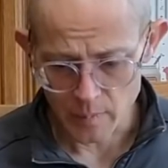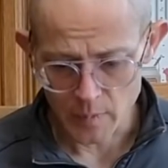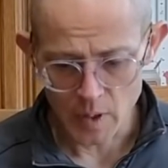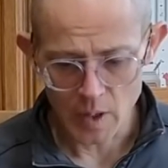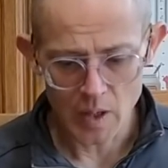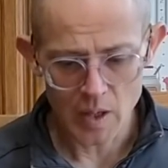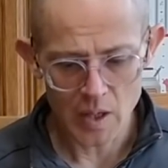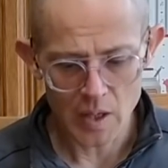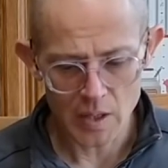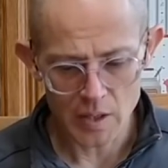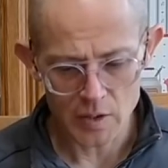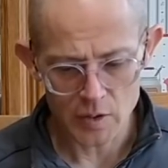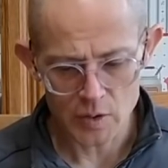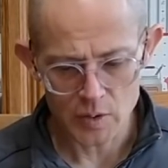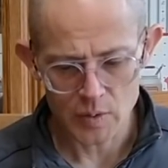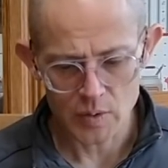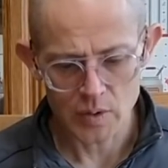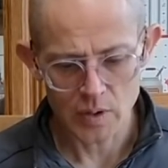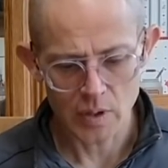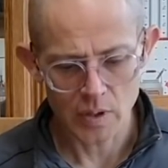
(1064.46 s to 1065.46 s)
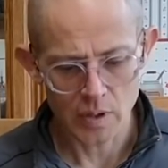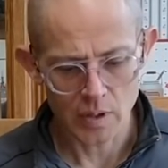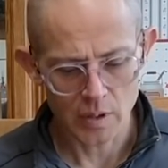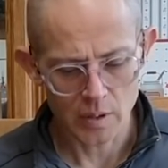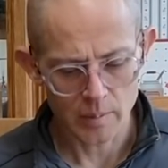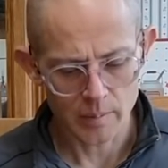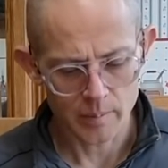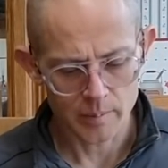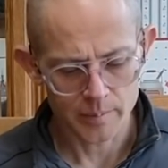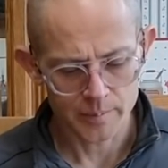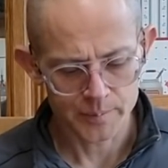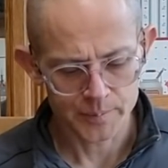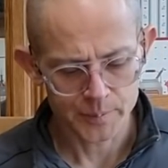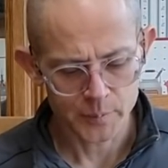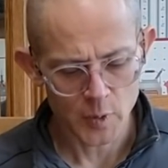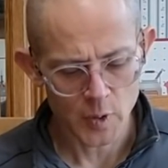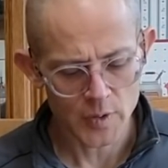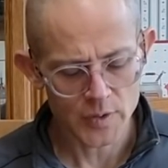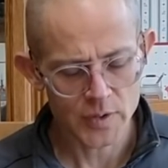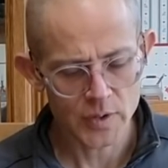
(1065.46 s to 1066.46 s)
And
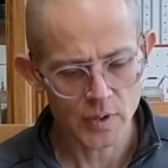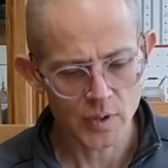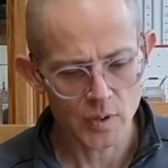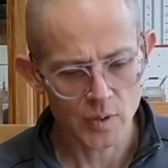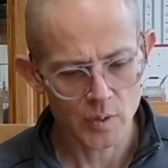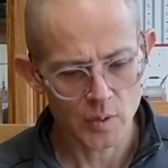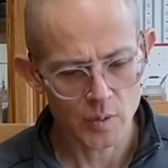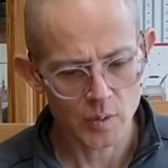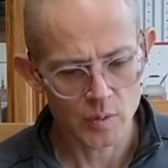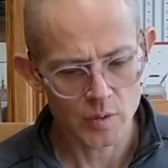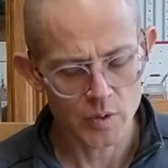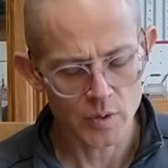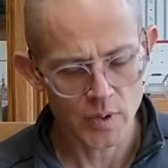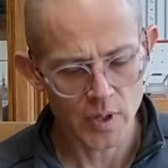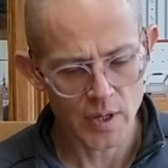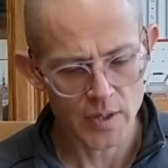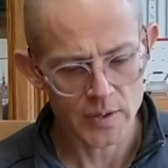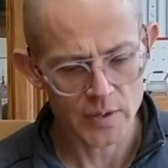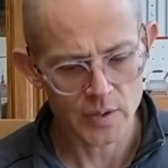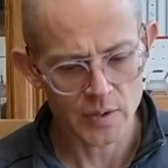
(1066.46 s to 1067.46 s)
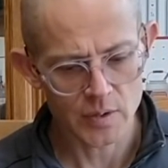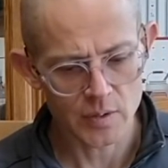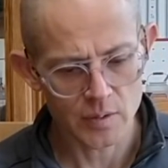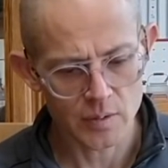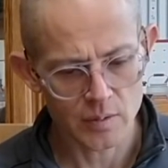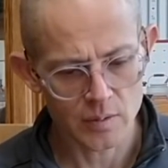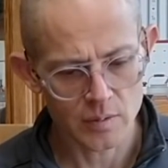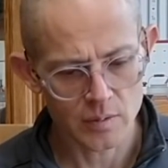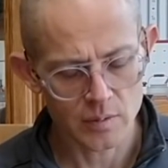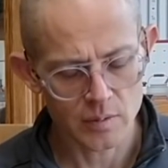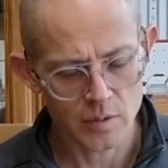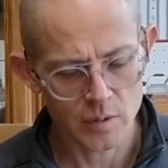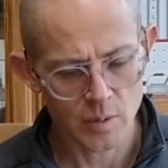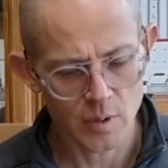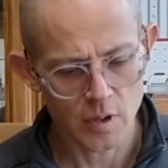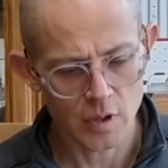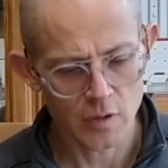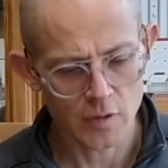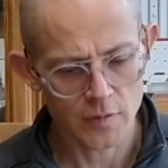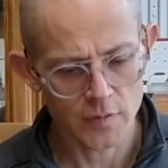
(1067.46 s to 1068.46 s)
also
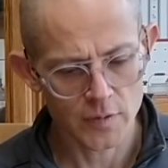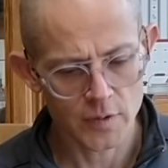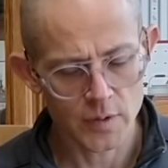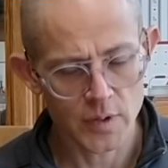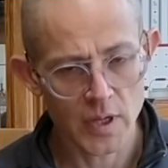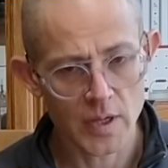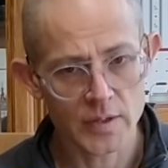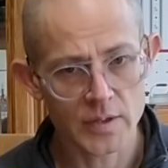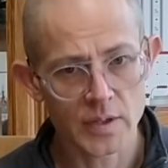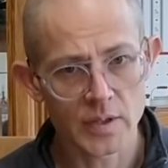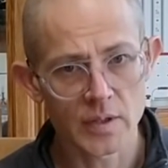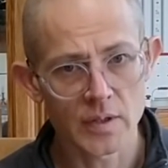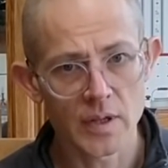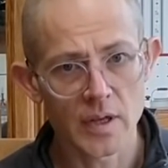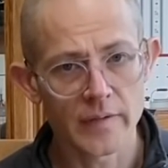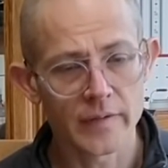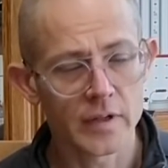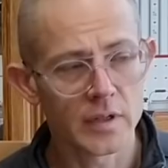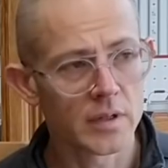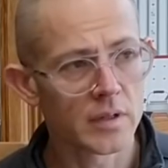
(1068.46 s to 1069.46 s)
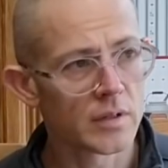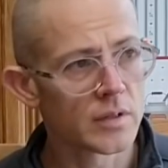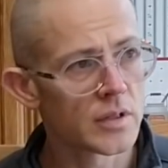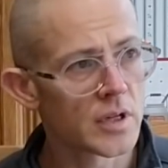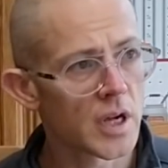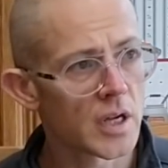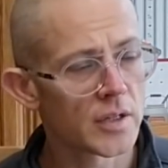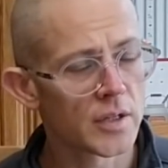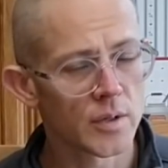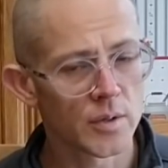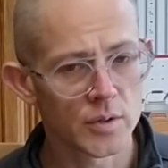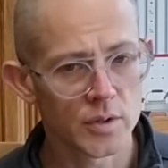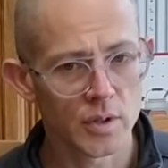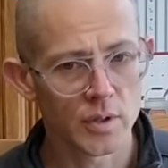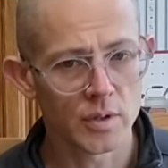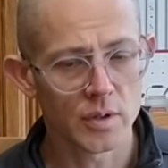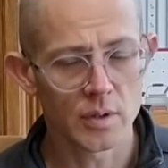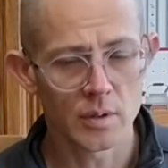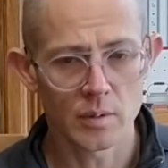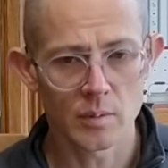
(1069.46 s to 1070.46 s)
2012, 2011 Cha Tou
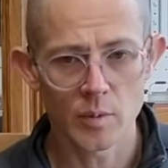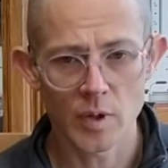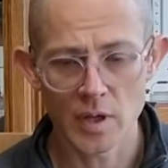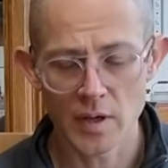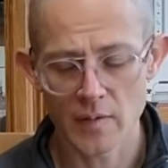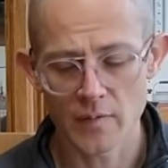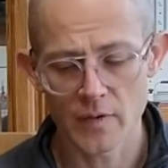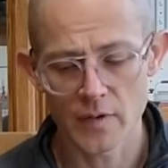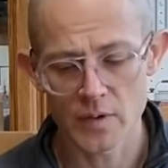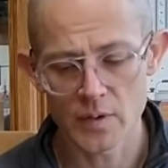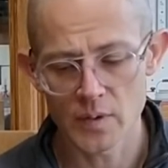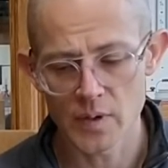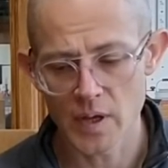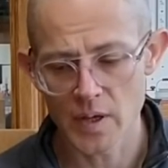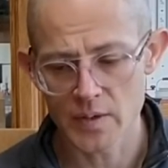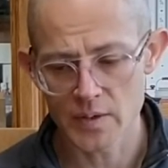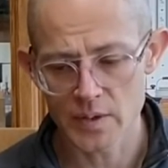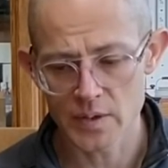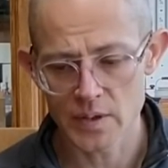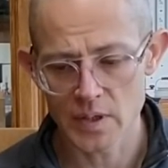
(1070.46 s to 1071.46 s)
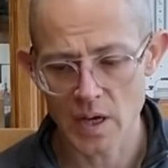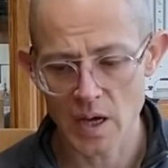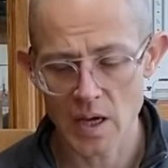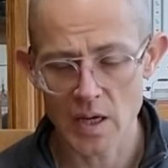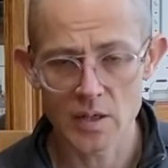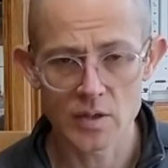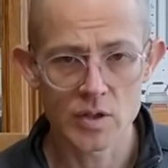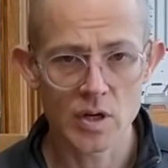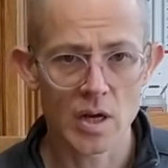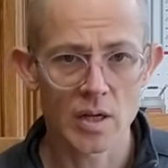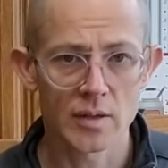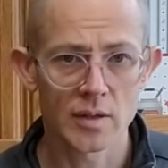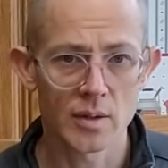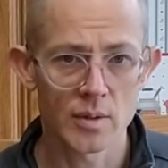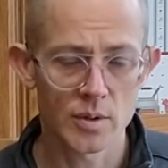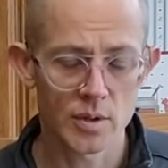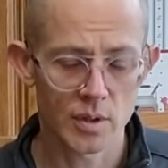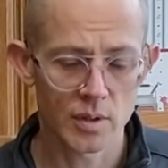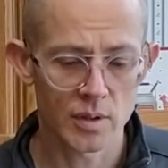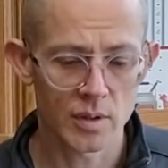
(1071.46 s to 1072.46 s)
Shengyun. We have a 2009 Cha Tou
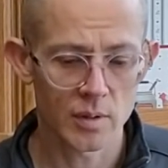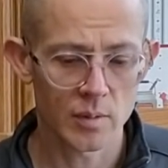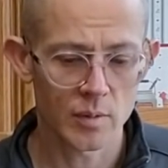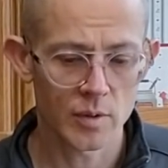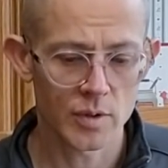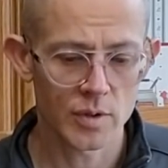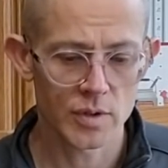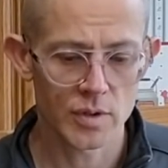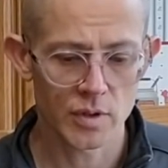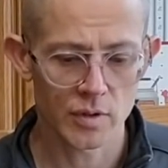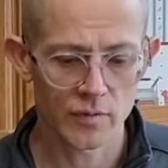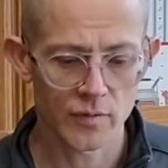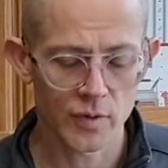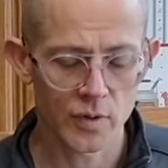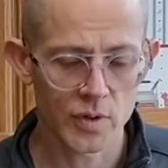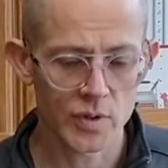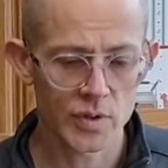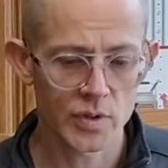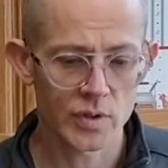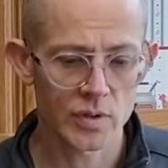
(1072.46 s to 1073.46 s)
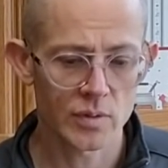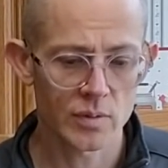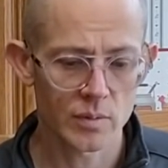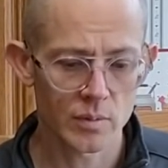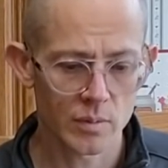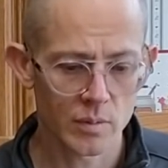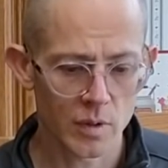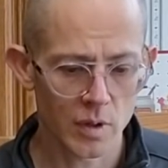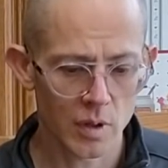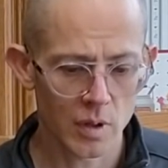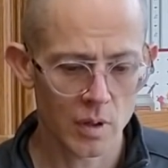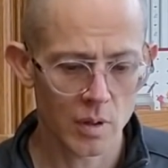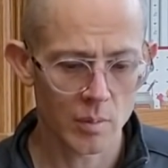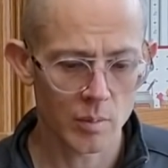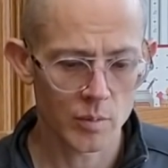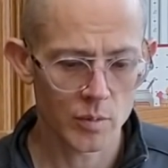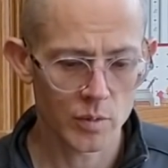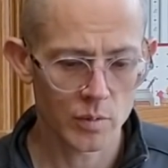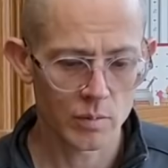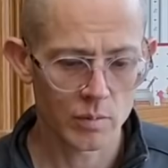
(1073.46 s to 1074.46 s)
Shengyun, which is our first
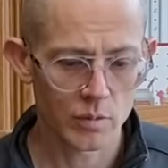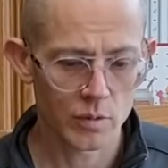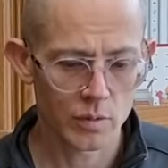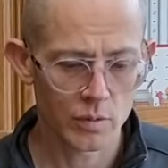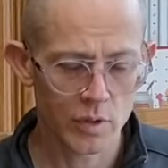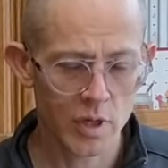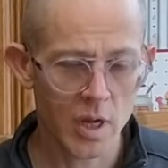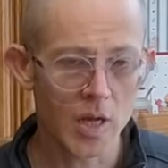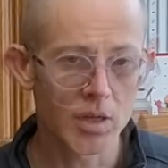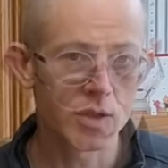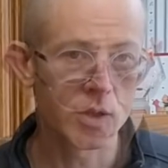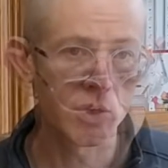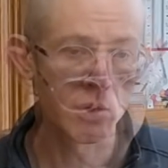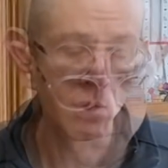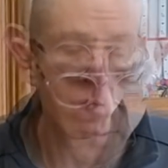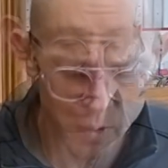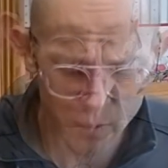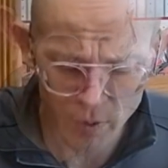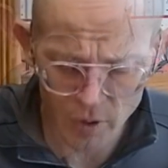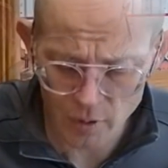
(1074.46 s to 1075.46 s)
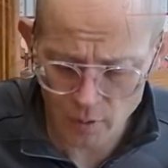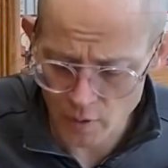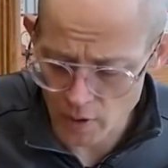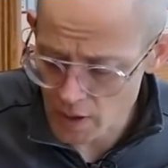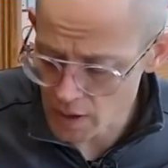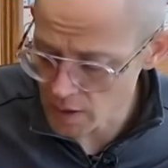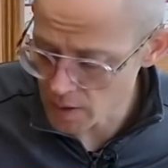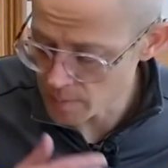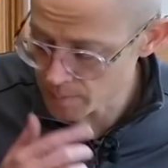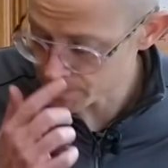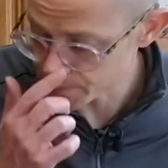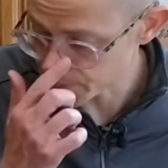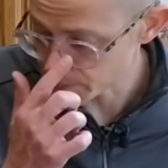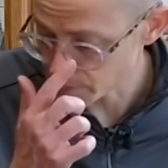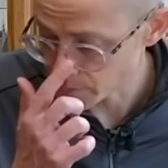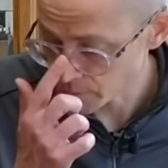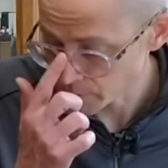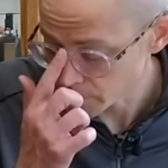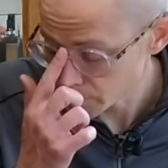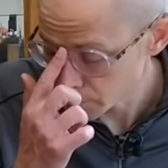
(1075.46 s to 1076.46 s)
Cha Tou that we created
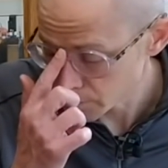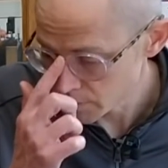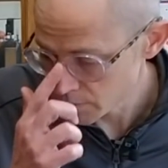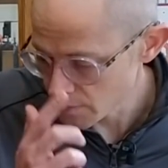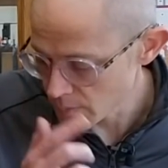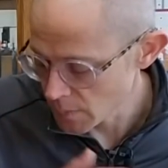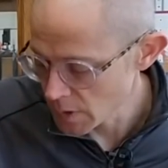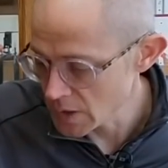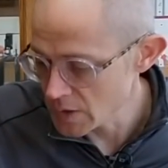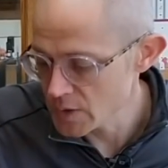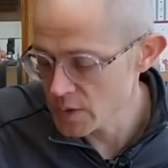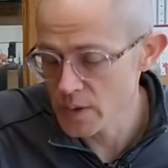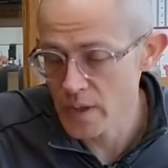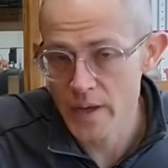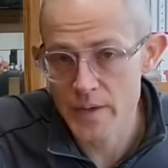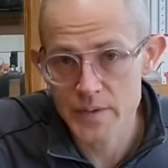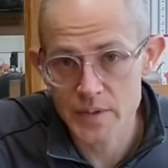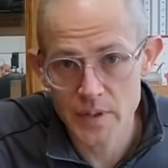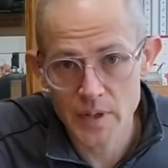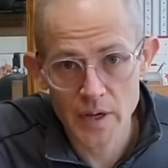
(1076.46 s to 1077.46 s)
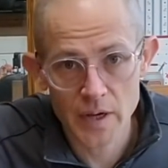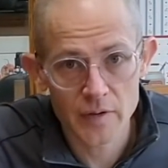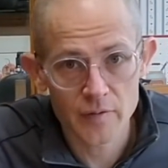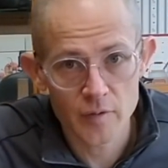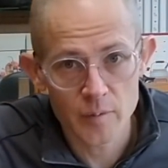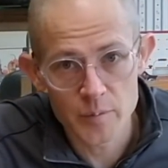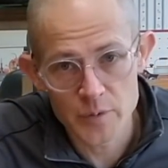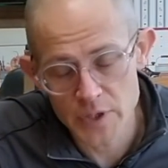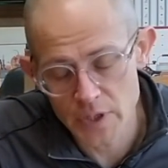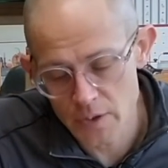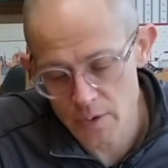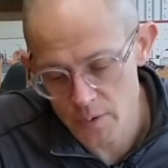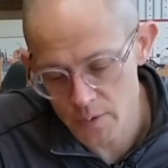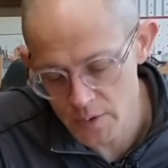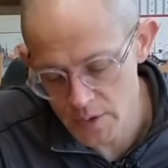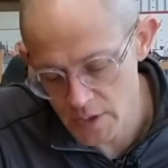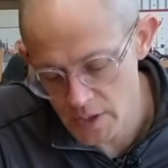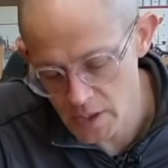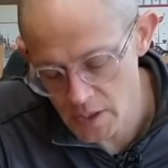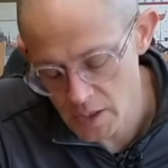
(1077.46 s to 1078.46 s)
in 2009 from Jingu
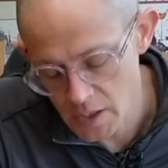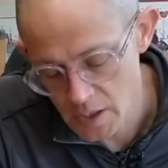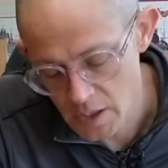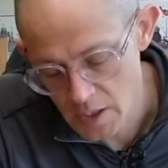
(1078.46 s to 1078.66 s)
tea.